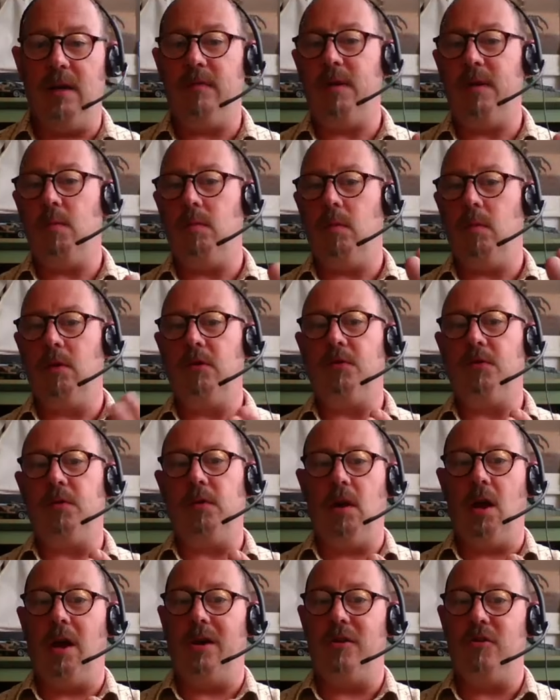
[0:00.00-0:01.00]
lovely,
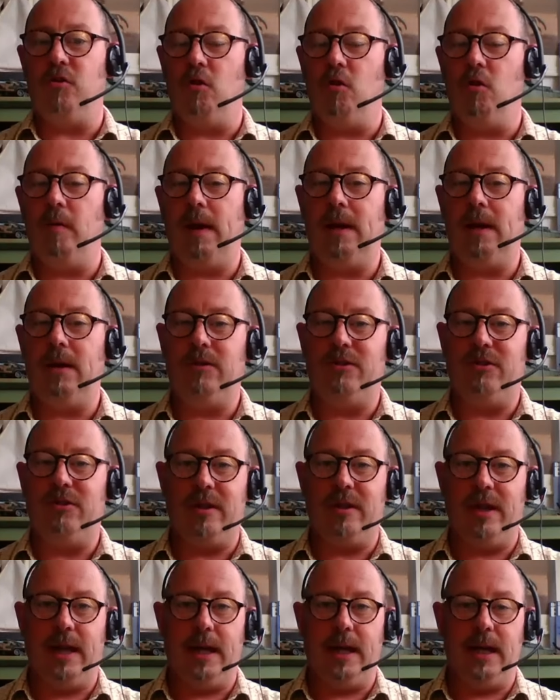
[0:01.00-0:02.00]
wonderful line drawings,
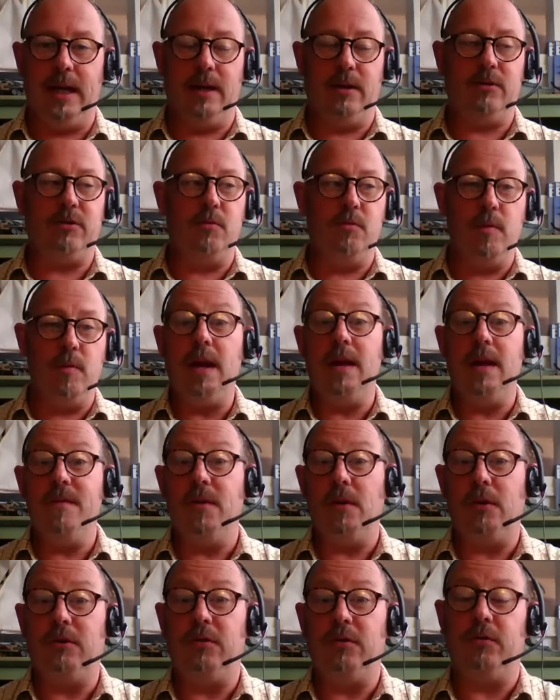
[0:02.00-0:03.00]
uh, some really
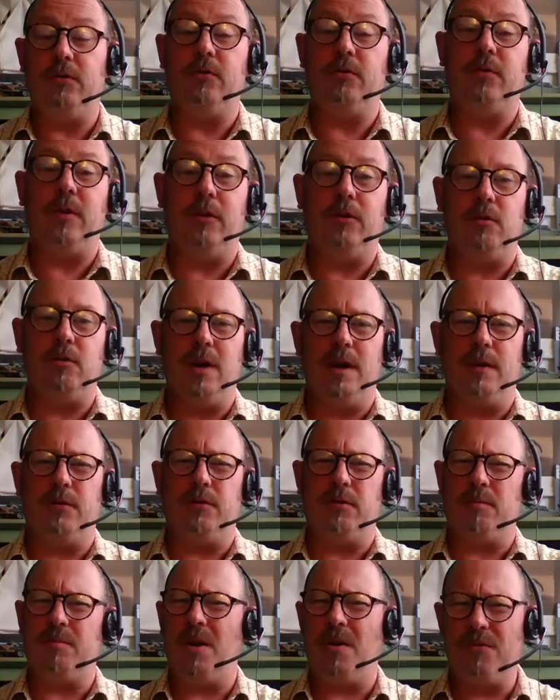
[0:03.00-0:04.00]
evocative
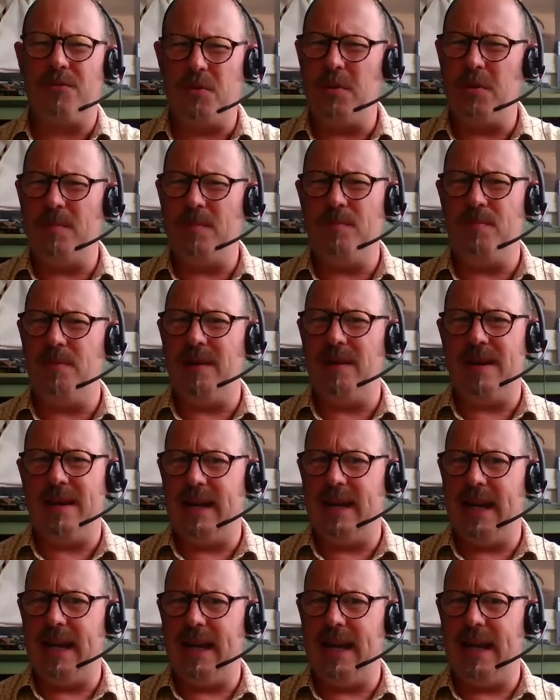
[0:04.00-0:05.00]
photographs. Often weren't
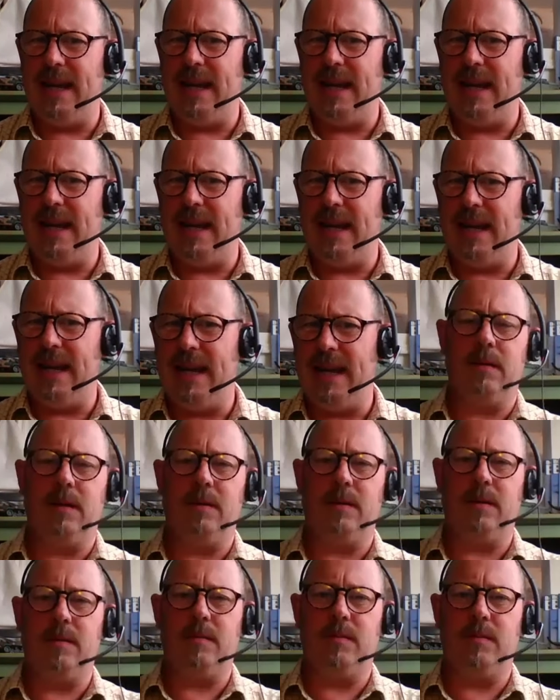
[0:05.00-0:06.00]
brilliantly, you know,
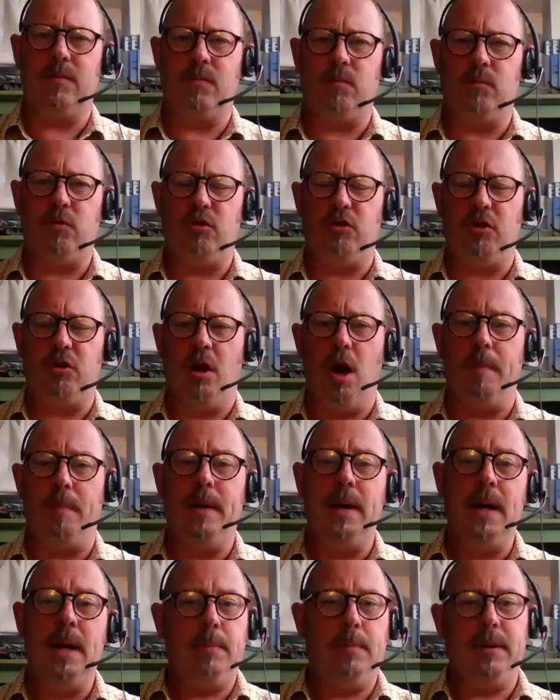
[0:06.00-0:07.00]

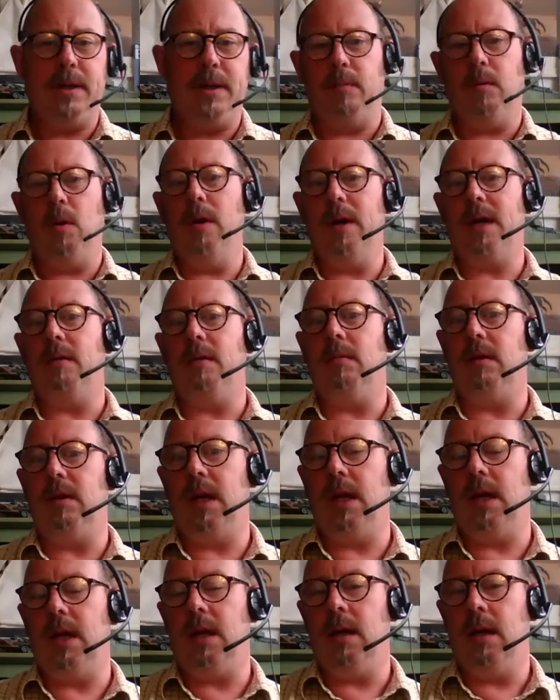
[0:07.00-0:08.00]
sharp, but they were working with
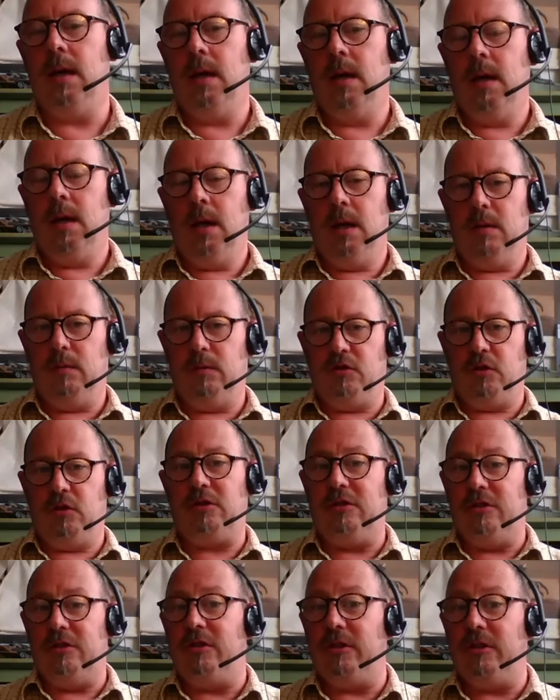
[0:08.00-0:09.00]
the
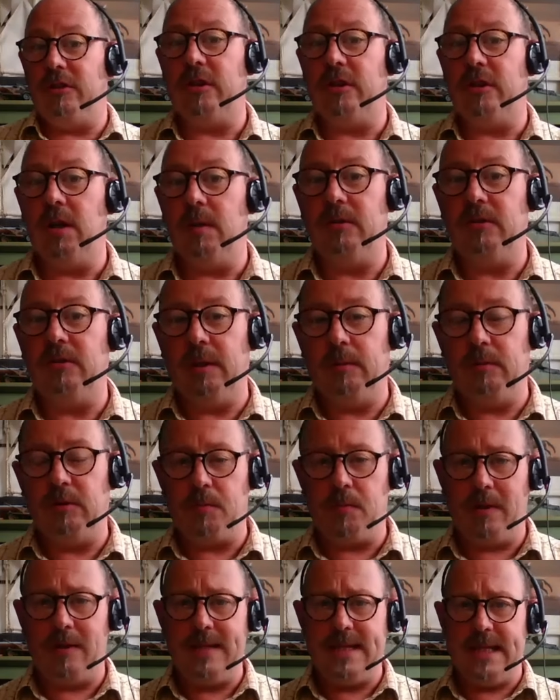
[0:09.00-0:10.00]
restrictions of the time in terms
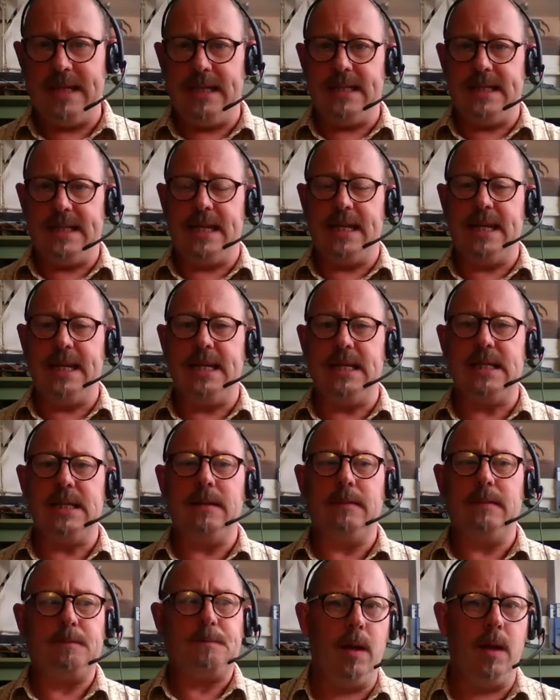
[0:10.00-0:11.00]
of printing and the techniques.
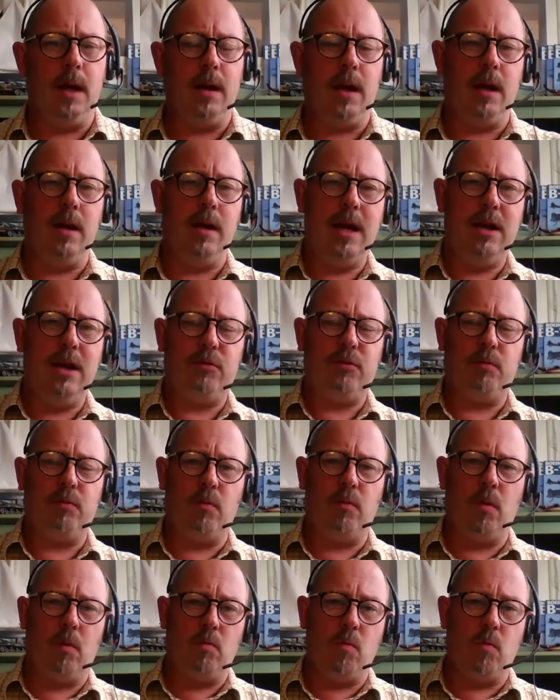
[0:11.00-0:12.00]
And, and these,
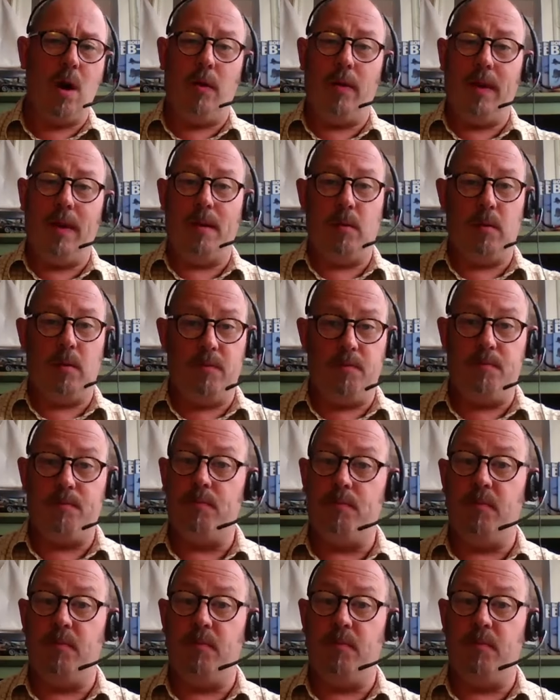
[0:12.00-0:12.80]
while they were